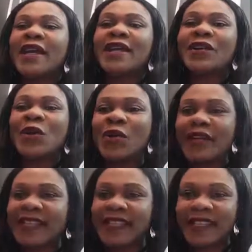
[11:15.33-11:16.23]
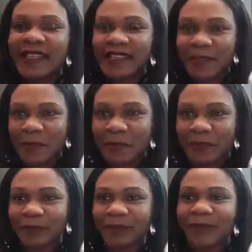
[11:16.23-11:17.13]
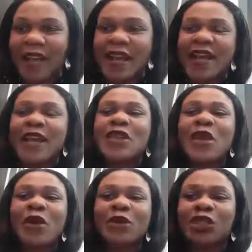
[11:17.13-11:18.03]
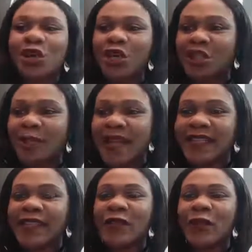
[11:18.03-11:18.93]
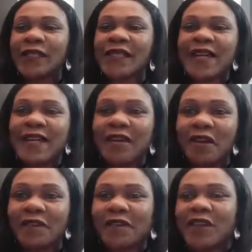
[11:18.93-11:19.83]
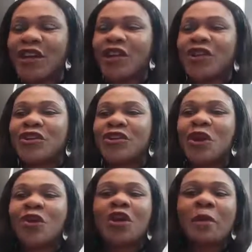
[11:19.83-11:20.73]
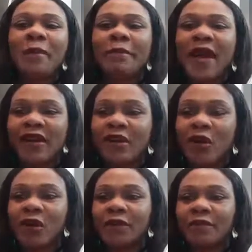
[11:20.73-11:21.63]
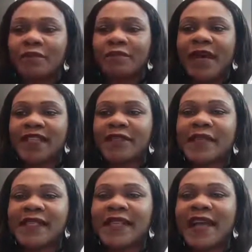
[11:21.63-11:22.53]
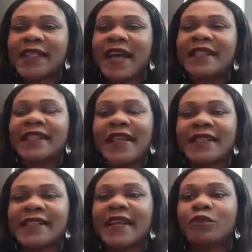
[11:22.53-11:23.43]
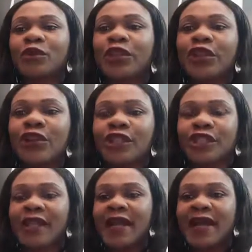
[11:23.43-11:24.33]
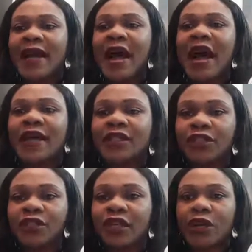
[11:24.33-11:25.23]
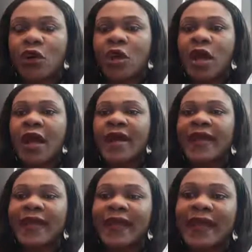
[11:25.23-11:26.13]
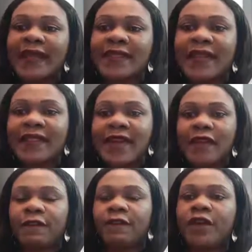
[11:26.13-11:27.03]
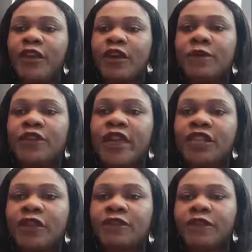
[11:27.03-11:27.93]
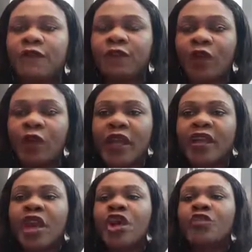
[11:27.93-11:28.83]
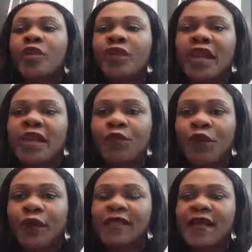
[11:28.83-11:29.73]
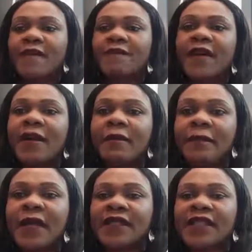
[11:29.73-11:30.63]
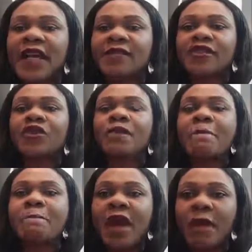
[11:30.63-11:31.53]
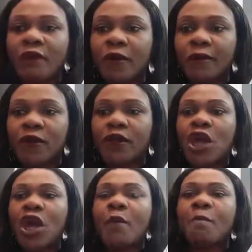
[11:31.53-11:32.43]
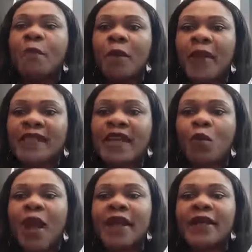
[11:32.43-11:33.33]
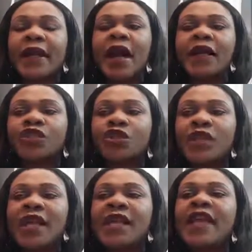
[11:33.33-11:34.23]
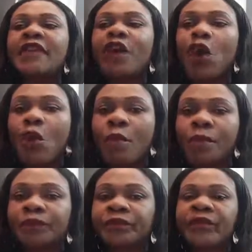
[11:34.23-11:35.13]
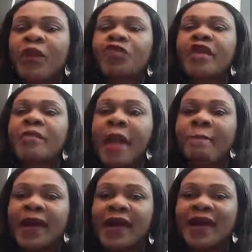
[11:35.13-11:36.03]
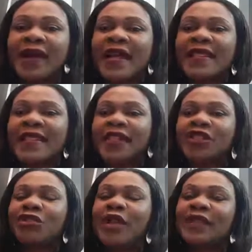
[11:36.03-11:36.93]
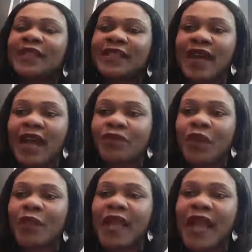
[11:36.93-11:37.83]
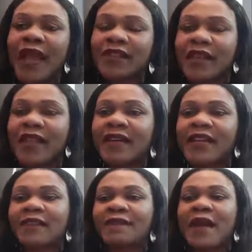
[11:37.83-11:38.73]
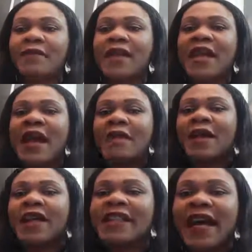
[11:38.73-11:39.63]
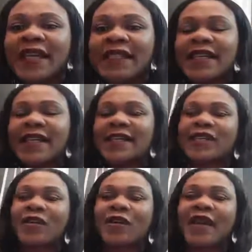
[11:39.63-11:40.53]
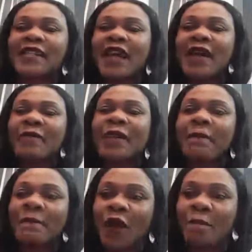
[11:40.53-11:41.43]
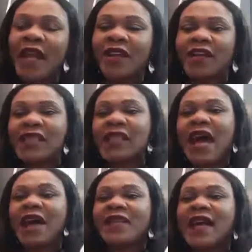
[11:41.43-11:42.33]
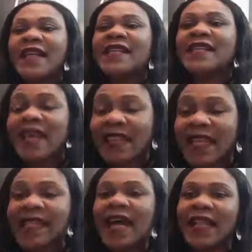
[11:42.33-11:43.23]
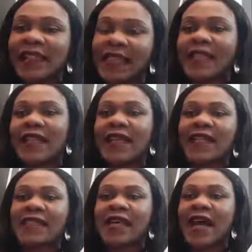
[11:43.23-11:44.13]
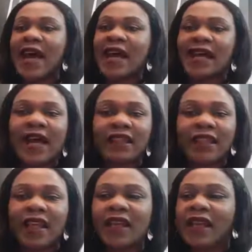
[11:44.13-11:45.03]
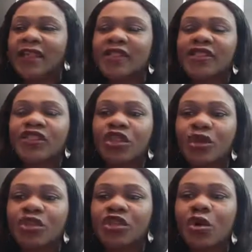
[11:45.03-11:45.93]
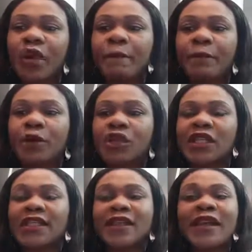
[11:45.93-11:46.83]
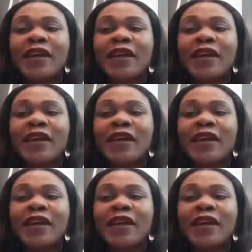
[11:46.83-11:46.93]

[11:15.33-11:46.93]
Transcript: No criticism, no judgment, no telling off, no coming back on past mistakes and things that would hurt our children or hinder that free communication from flowing. We really want family meal times to be memorable moments that when our children leave home, they will remember that during the times where we ate together as a family, my dad said stories, my mom made us laugh, they said this and they said that. And I think it is so important.